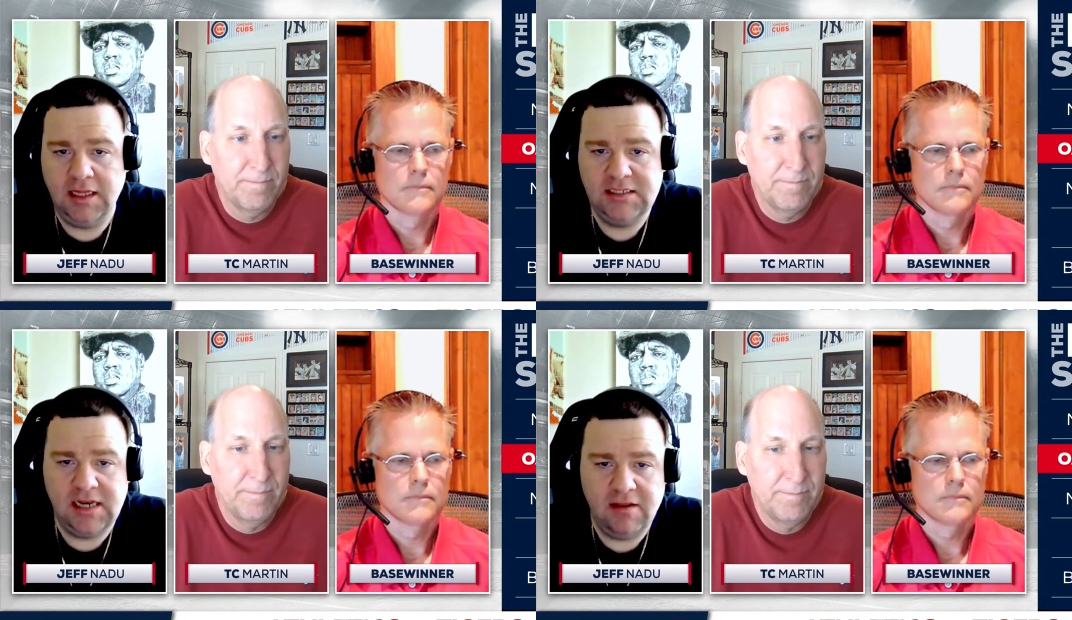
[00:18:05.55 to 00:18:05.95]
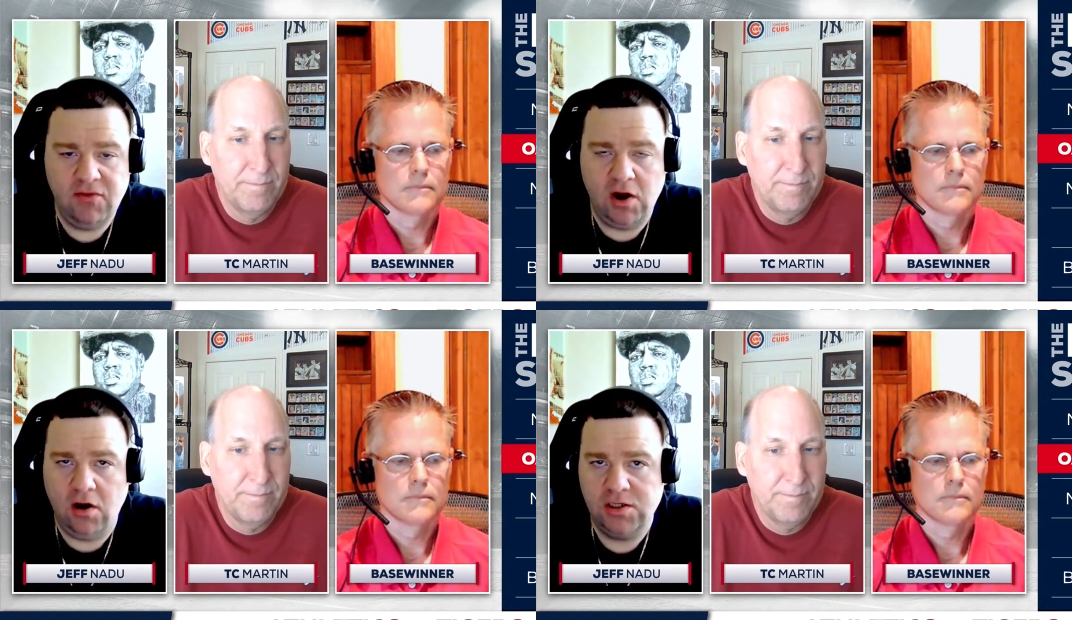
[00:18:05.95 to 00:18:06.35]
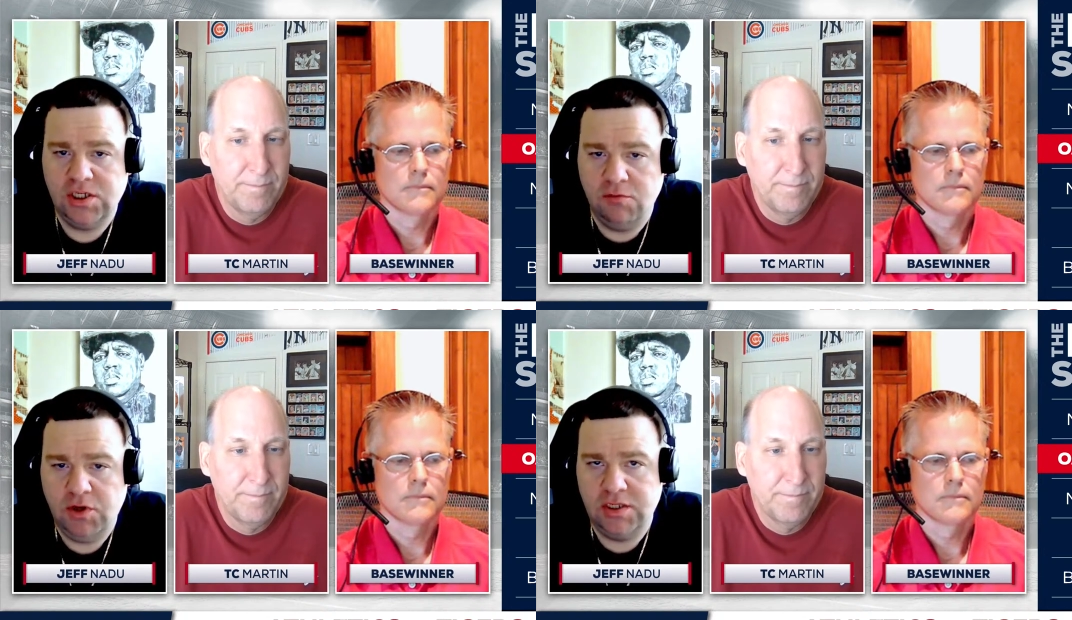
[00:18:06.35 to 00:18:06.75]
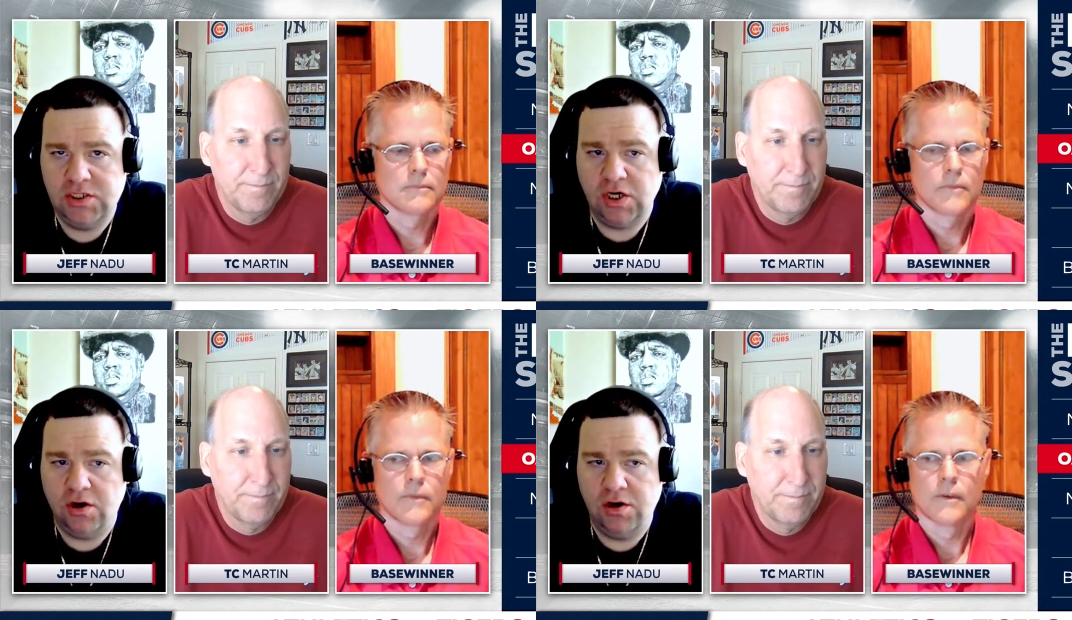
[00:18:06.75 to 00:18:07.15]
Speaker 1: Listen, there are some
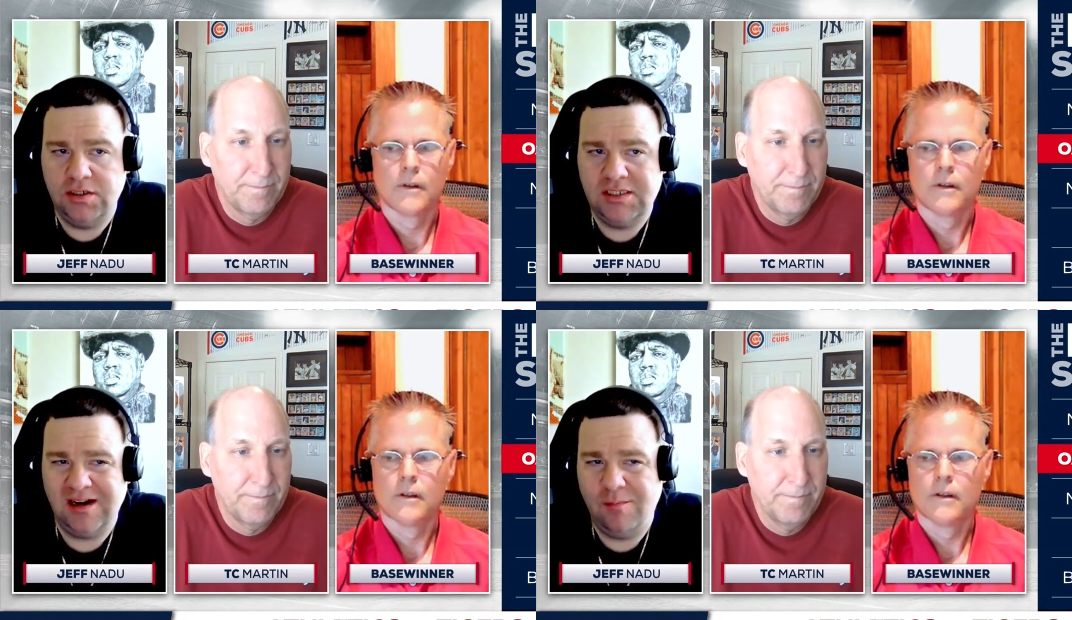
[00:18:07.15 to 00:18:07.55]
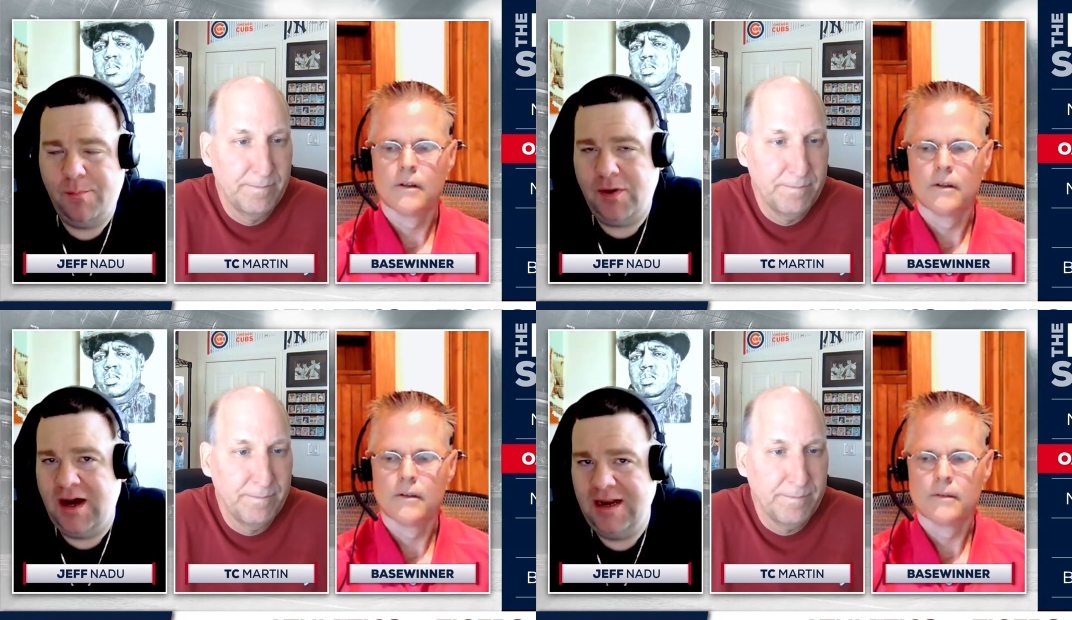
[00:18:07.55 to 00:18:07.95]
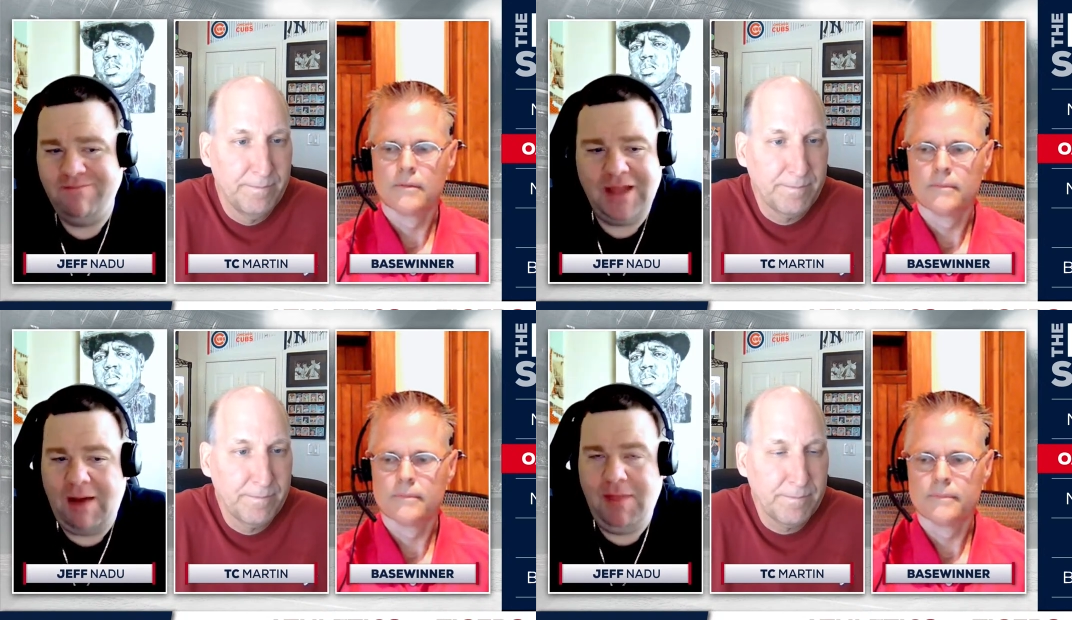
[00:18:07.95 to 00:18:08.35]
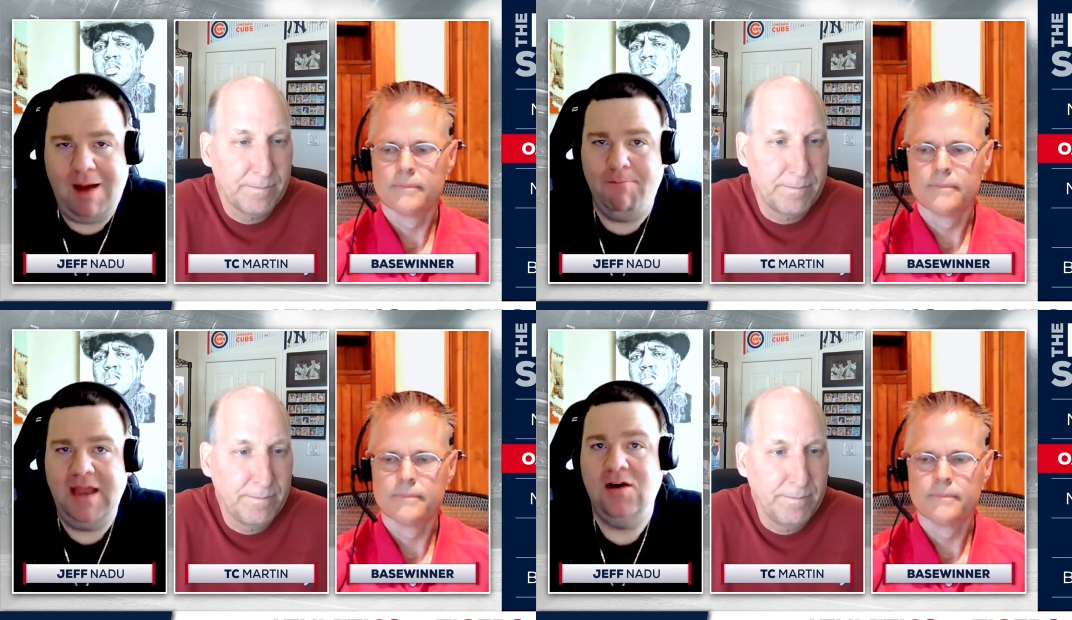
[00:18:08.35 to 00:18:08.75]
concerns here, but I'm
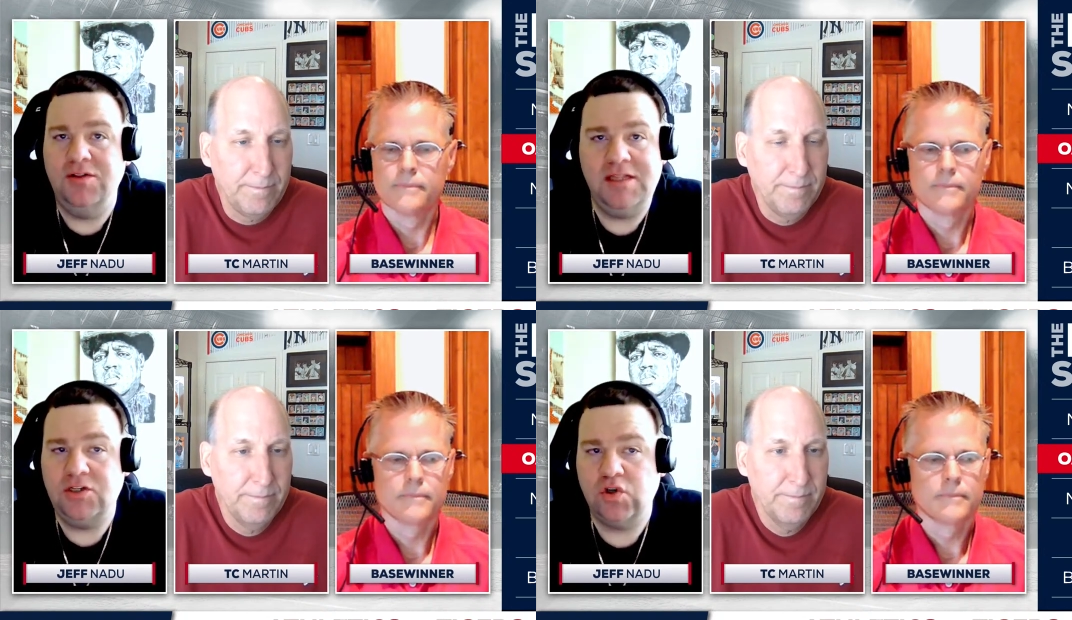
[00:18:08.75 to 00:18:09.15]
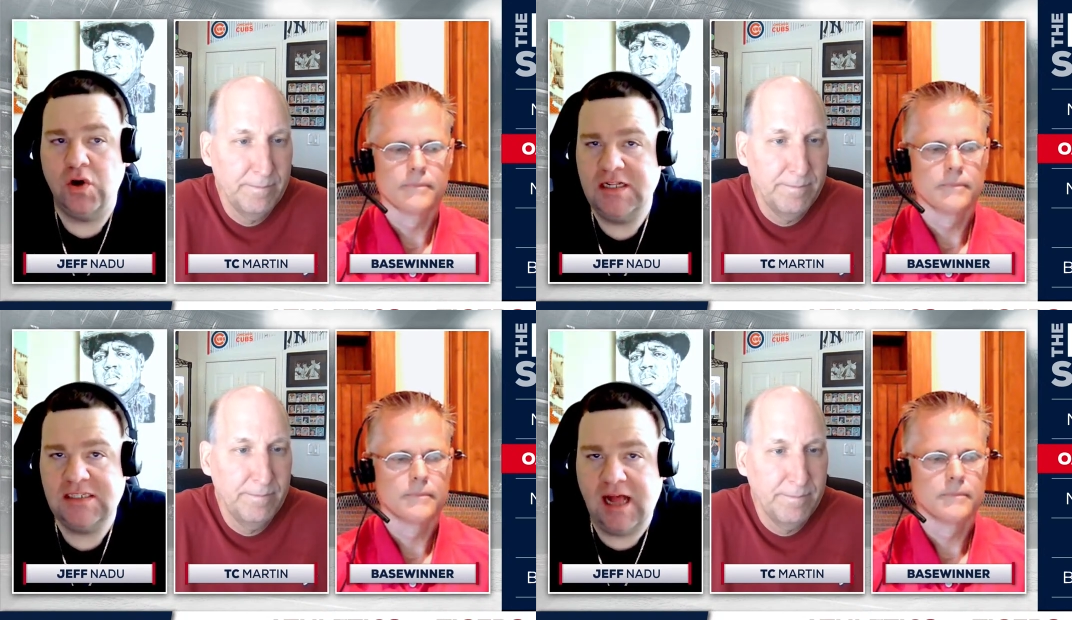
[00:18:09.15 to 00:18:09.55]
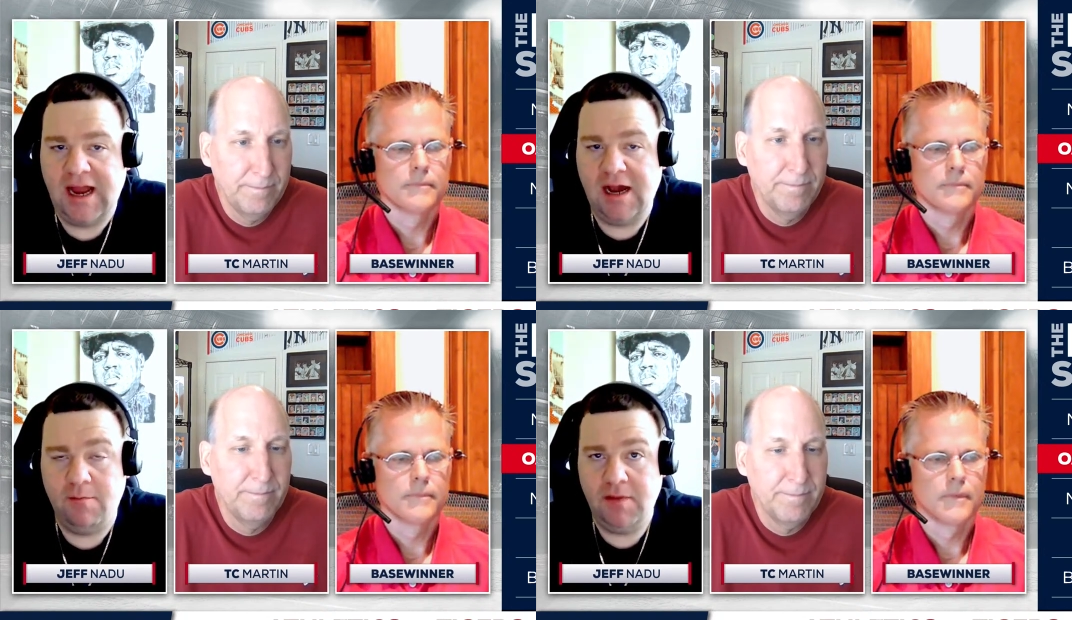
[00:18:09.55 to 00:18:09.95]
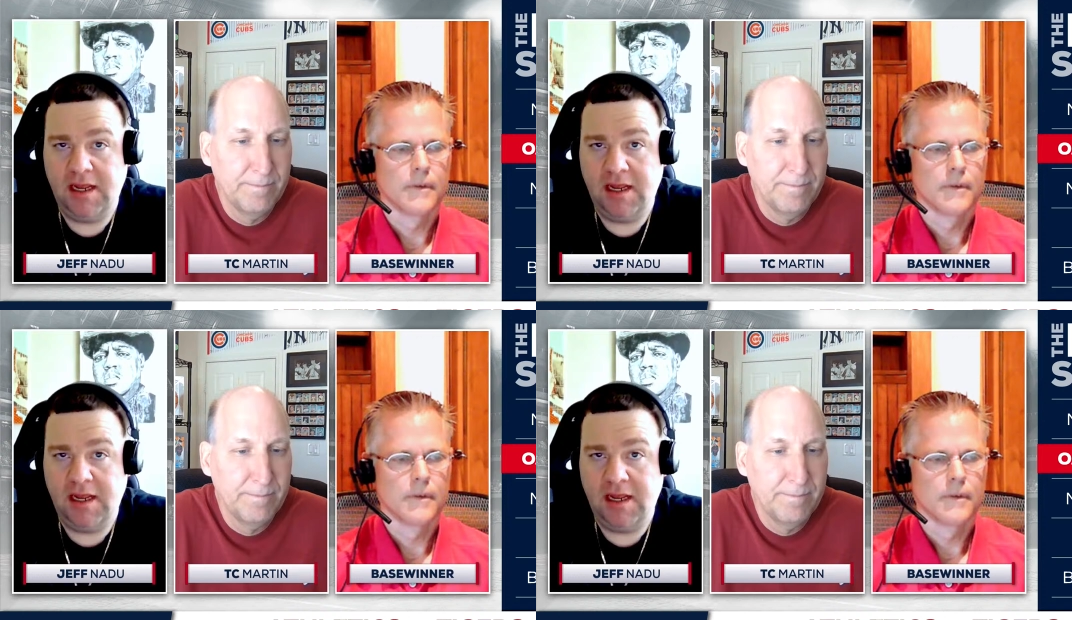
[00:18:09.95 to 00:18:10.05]
not big on Detroit's lineup.